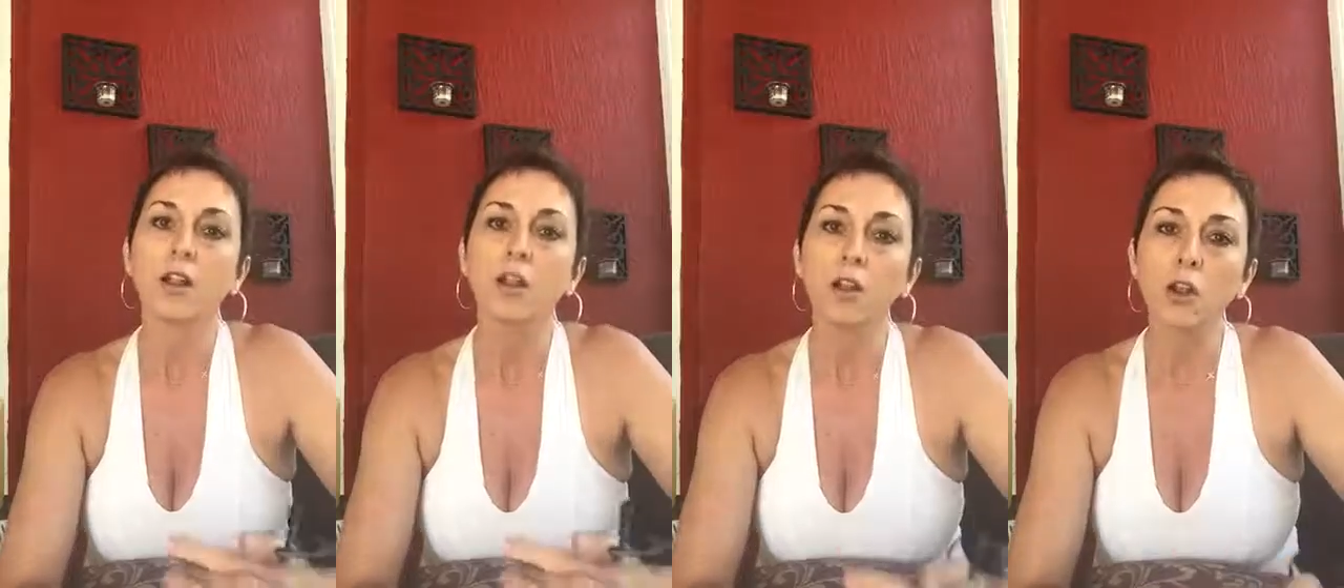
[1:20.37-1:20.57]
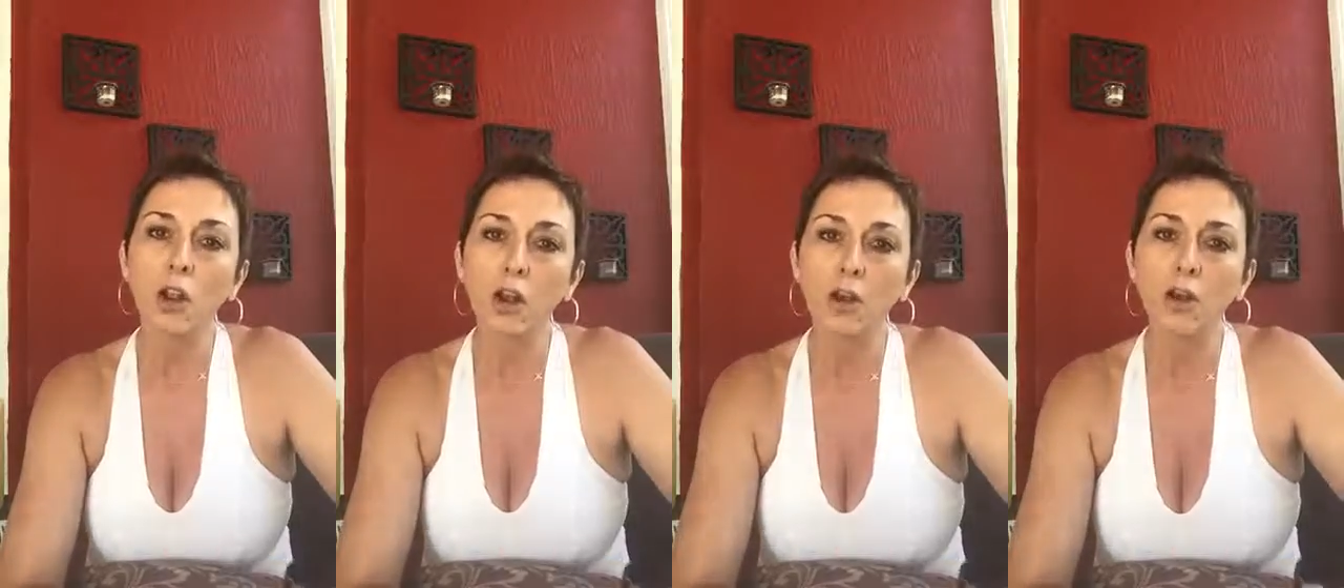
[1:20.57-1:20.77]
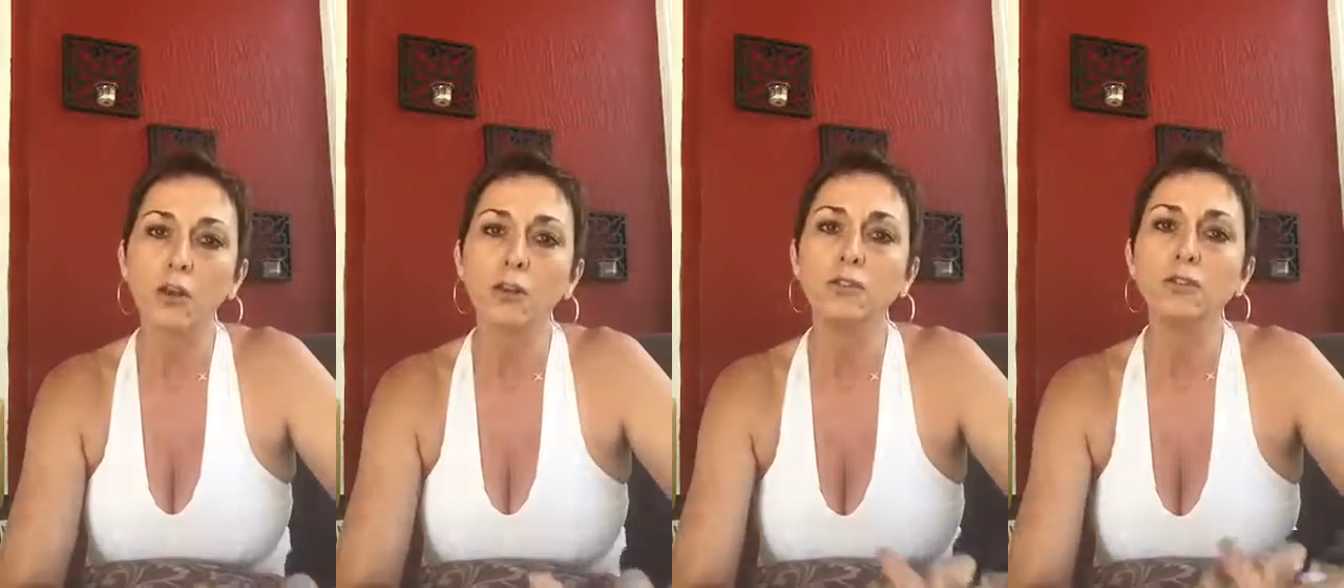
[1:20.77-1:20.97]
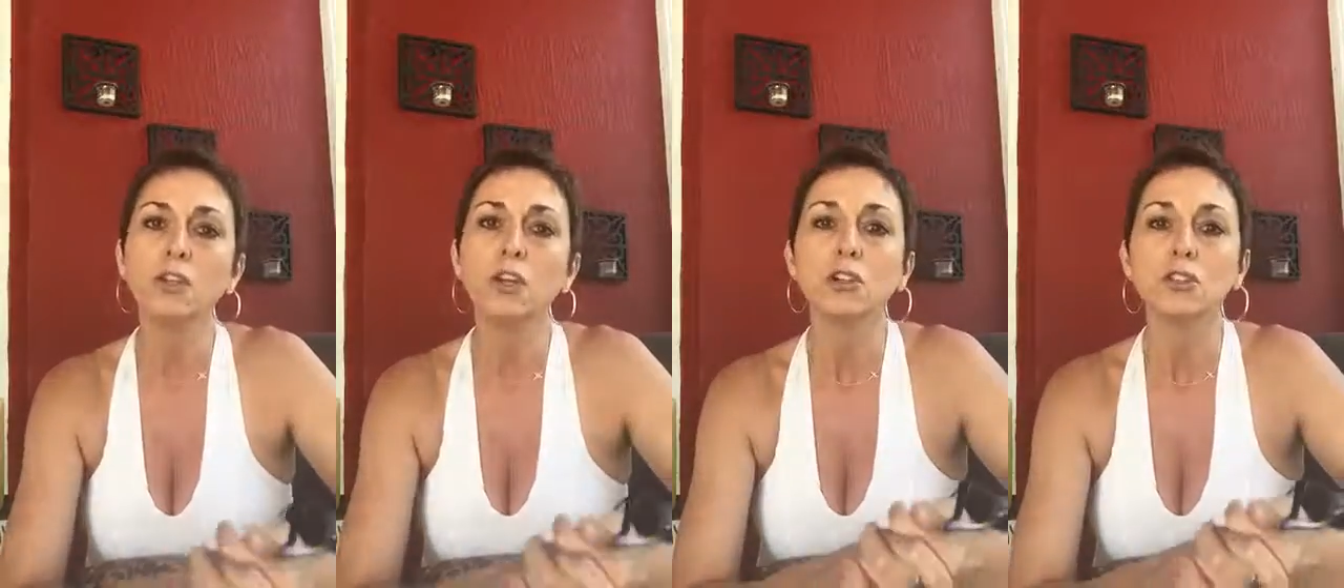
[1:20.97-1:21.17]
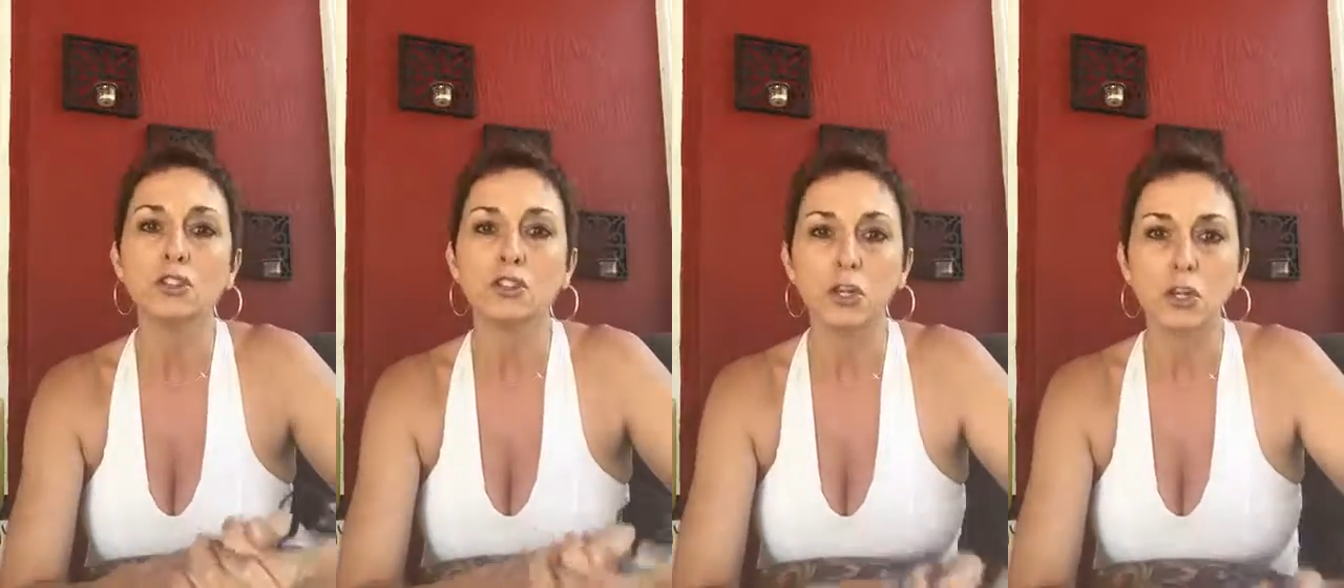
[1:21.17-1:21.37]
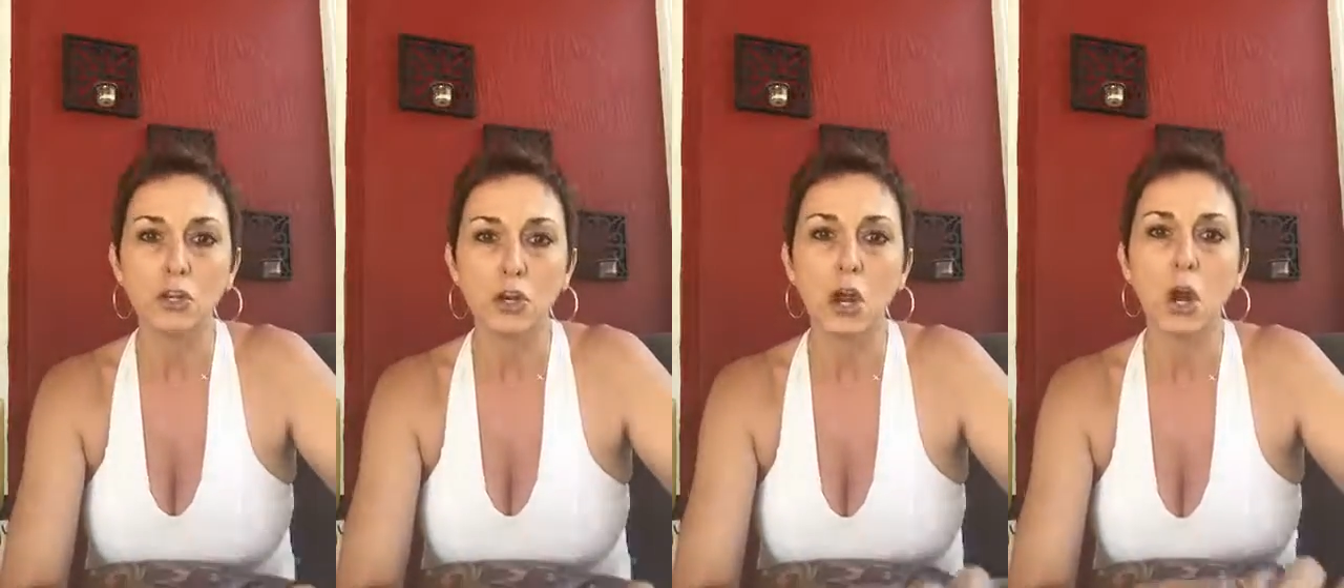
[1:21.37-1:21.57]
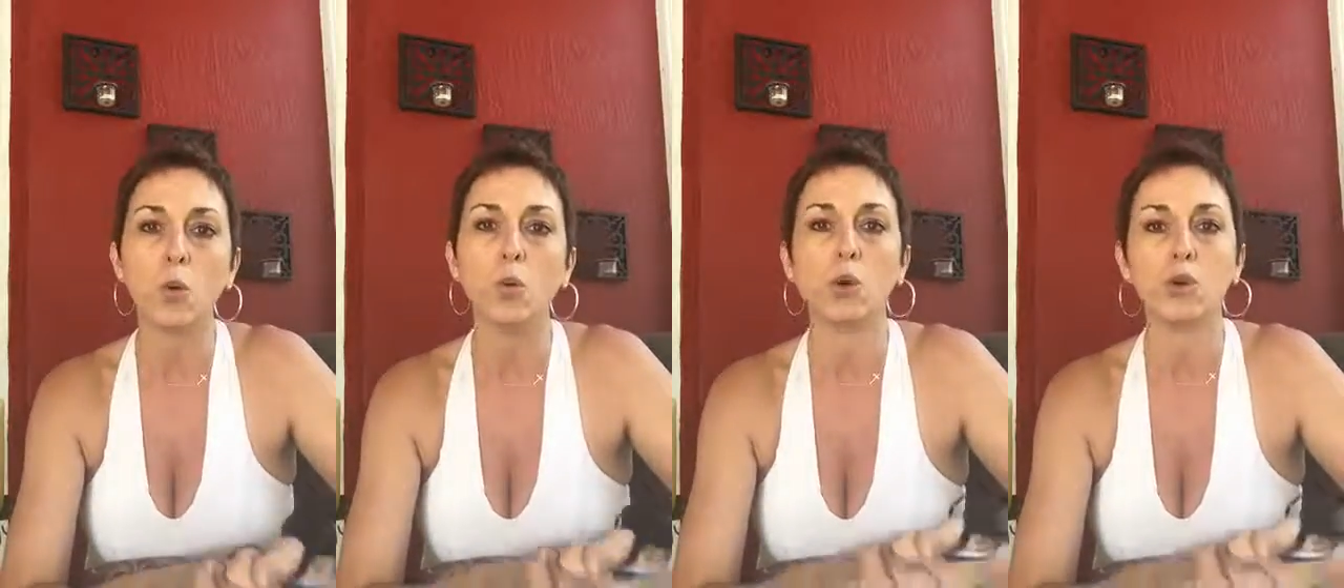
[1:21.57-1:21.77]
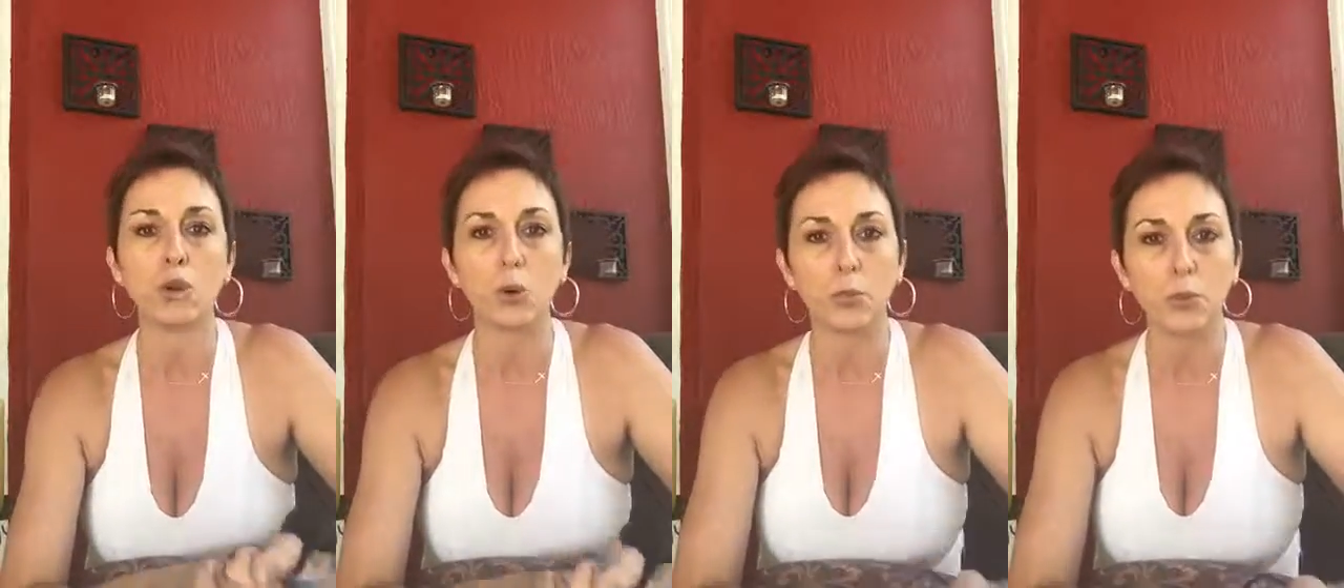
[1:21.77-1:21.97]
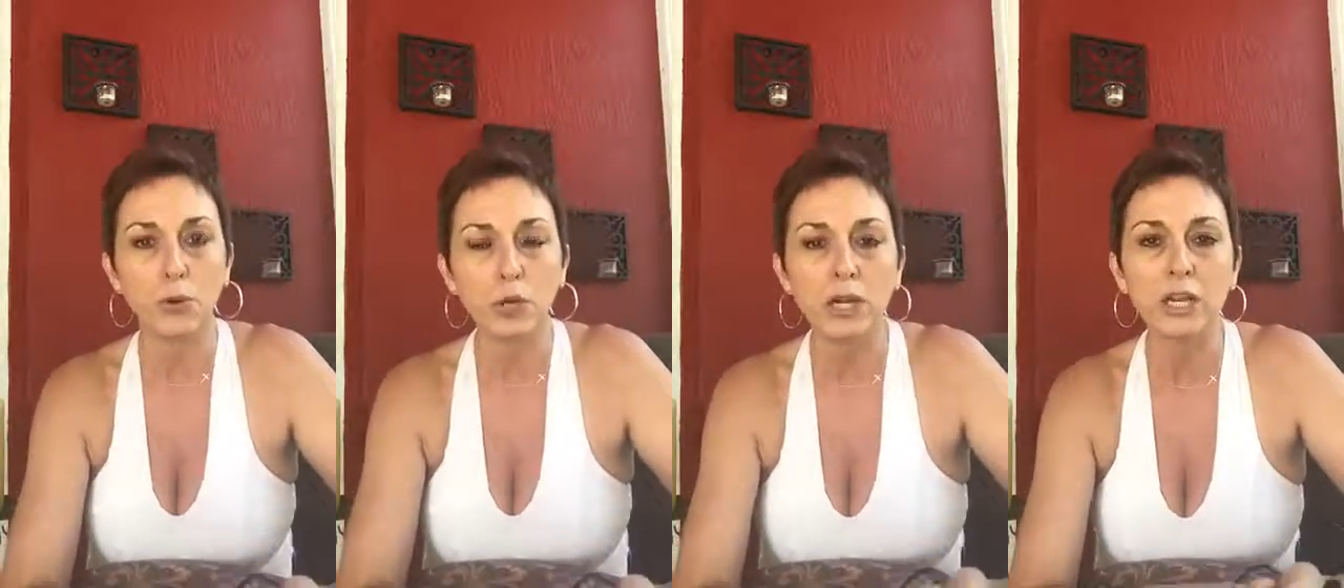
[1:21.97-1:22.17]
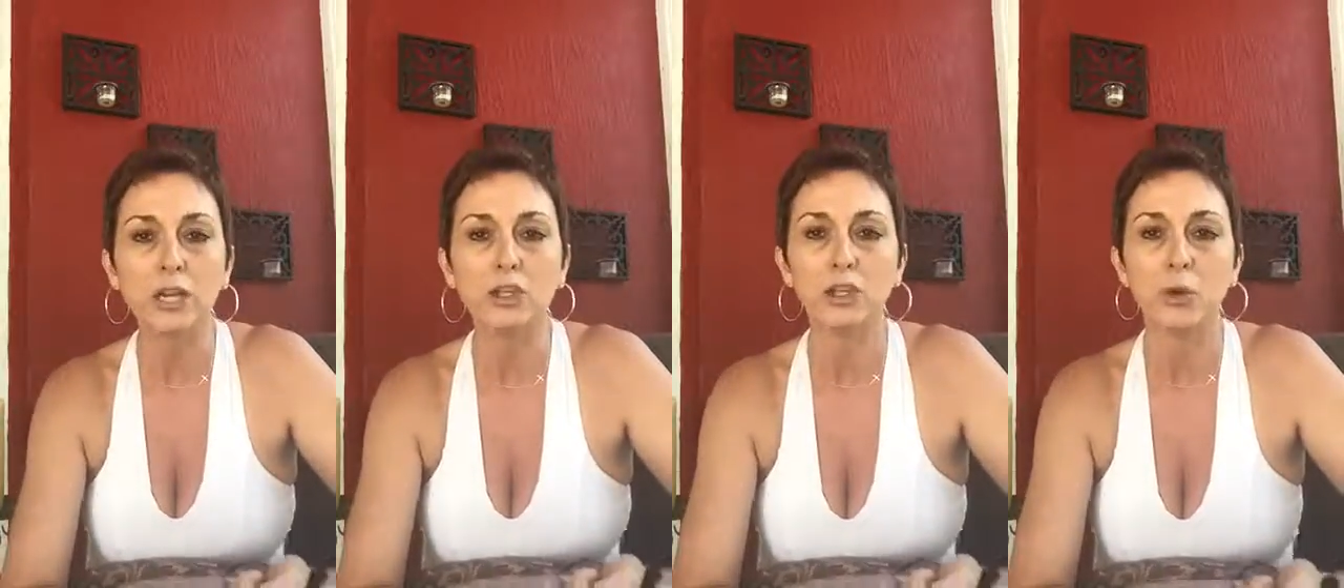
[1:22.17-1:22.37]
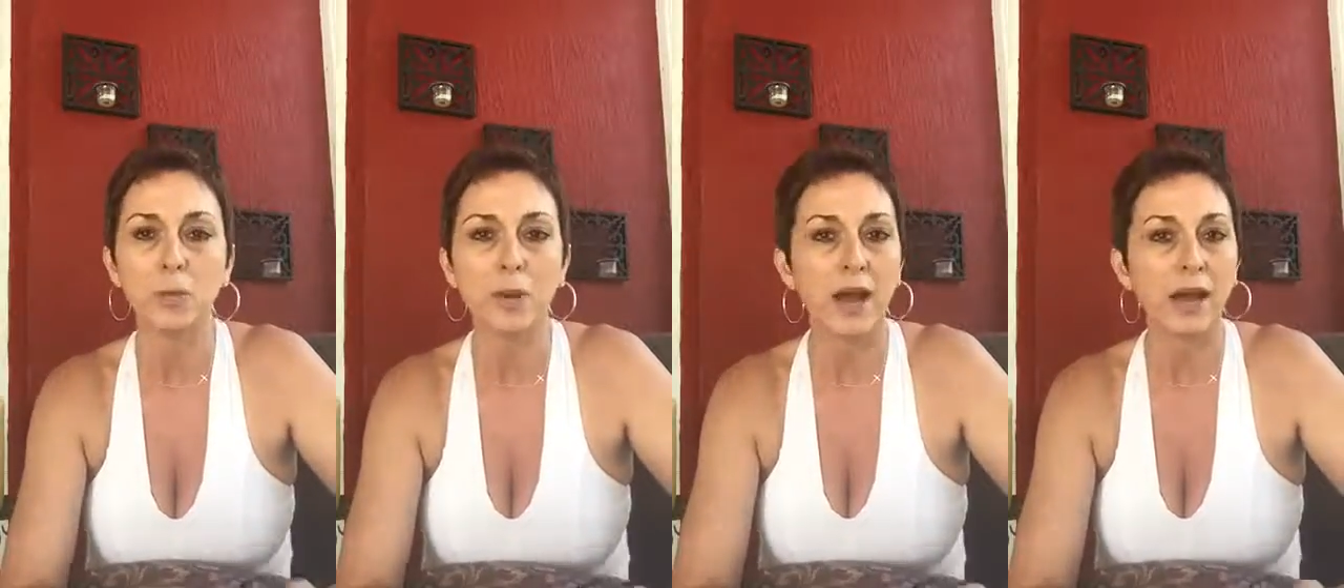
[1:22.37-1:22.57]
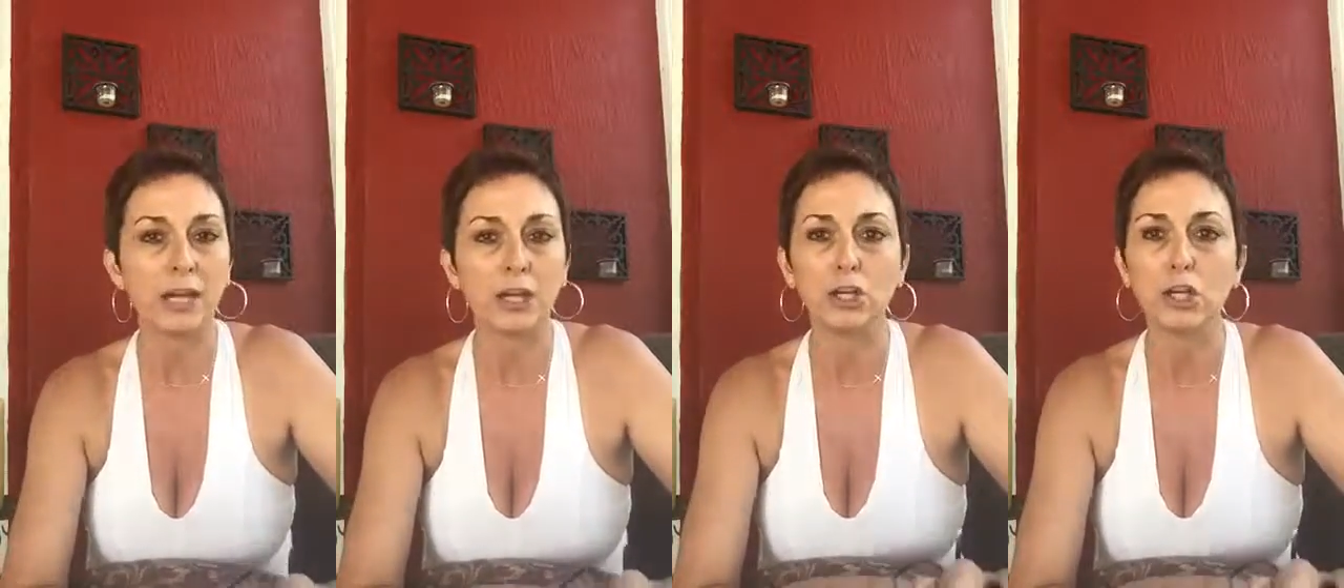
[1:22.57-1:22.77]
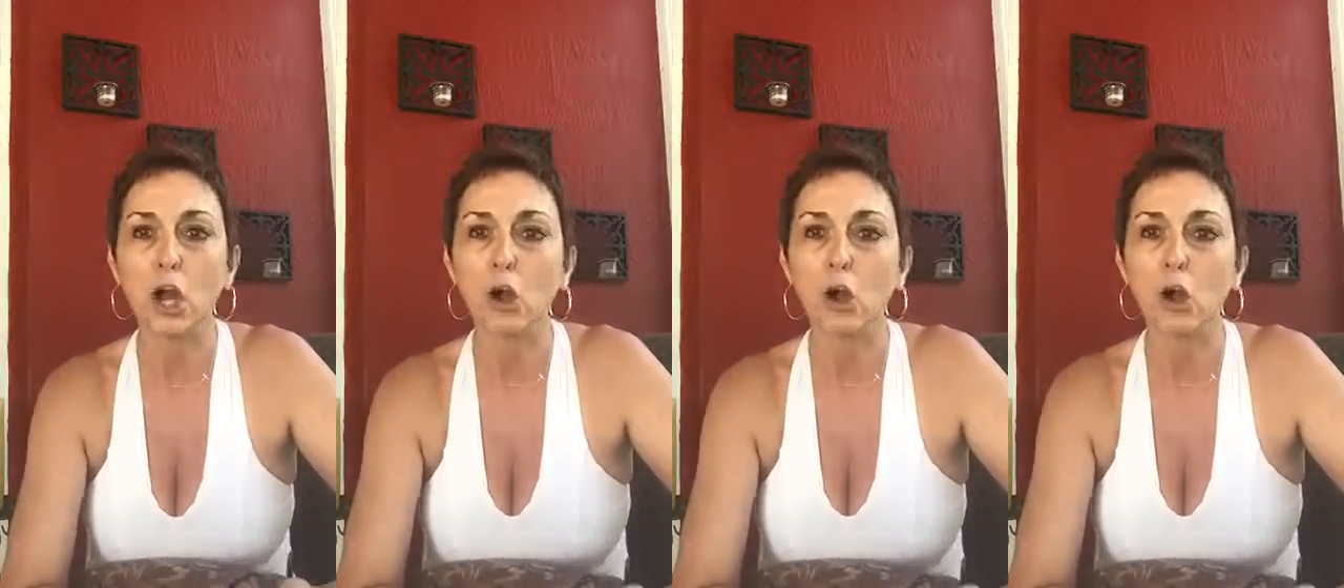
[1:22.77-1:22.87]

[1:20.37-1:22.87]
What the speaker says: Learn to know what you're putting in your body.